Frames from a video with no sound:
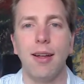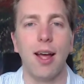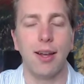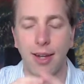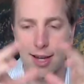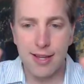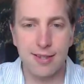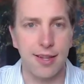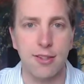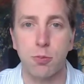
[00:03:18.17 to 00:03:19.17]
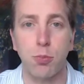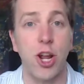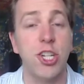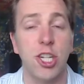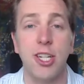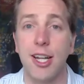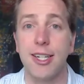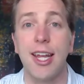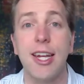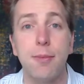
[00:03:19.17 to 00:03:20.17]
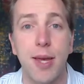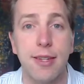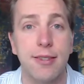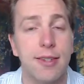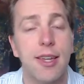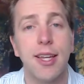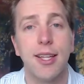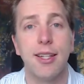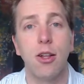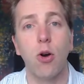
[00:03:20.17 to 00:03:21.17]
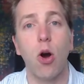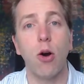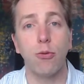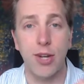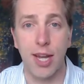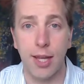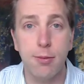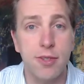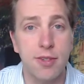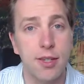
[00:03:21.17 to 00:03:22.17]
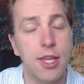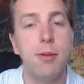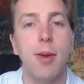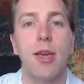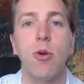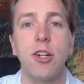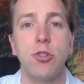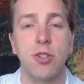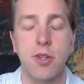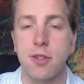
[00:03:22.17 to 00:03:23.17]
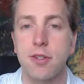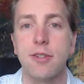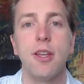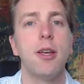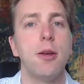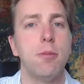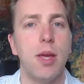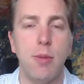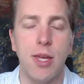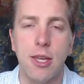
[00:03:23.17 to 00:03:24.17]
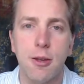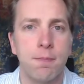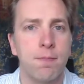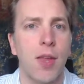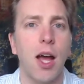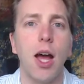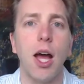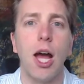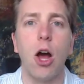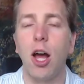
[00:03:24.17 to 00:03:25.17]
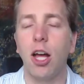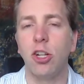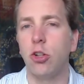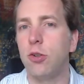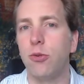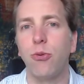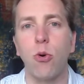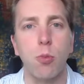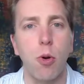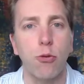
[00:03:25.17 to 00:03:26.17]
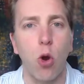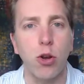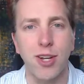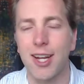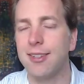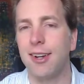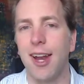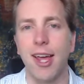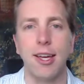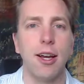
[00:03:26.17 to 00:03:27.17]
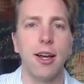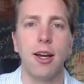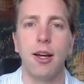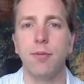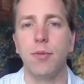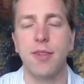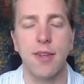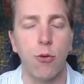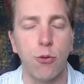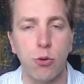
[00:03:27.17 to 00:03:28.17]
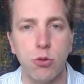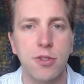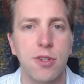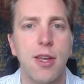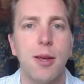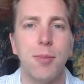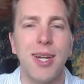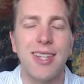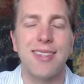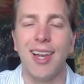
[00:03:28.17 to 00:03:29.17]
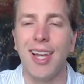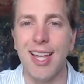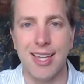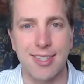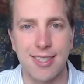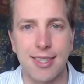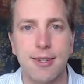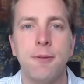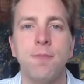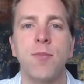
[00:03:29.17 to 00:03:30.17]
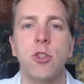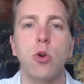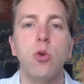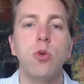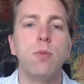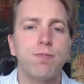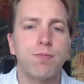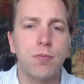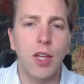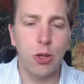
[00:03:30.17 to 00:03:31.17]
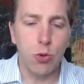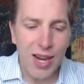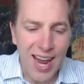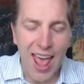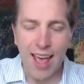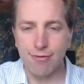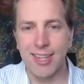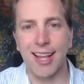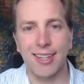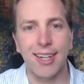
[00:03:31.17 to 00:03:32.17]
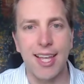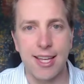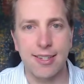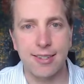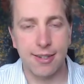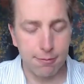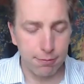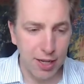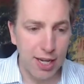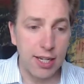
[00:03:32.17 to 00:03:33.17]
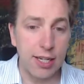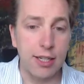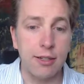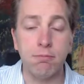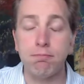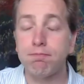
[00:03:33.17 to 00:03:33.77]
list, a spreadsheet, a database of names, email addresses, maybe another form of contact like cell phones, but it's a list. So you can have that list in